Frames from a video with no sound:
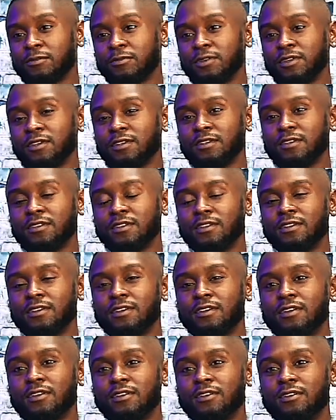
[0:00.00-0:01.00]
We
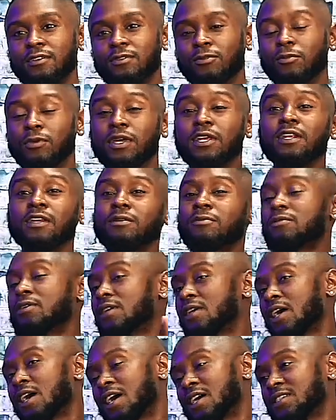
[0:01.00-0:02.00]
we didn't
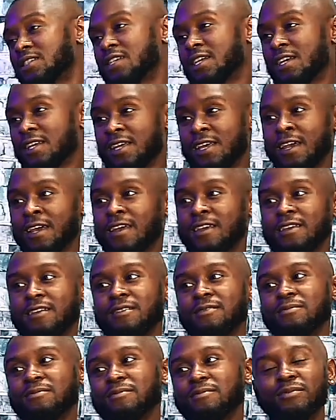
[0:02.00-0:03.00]
realize that
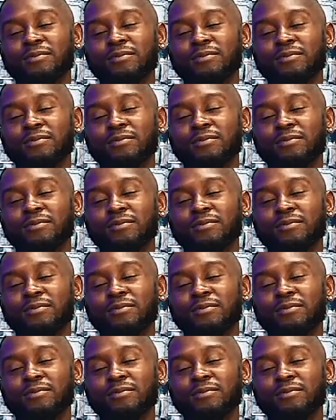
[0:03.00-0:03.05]
game,